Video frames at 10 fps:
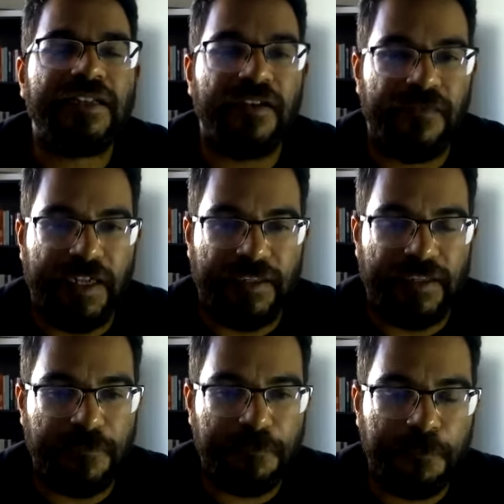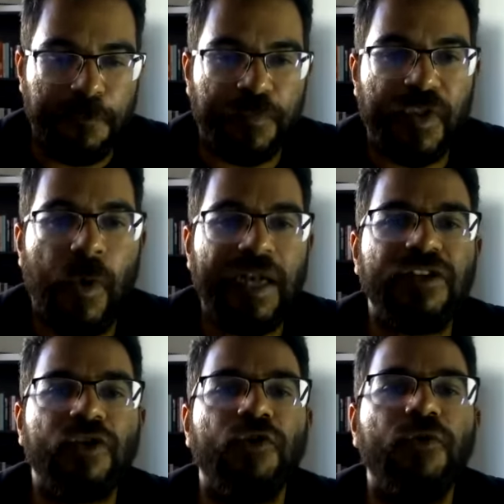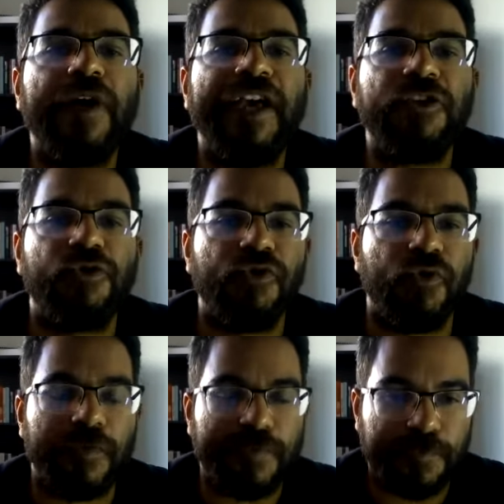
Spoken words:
different. What is the group going to do?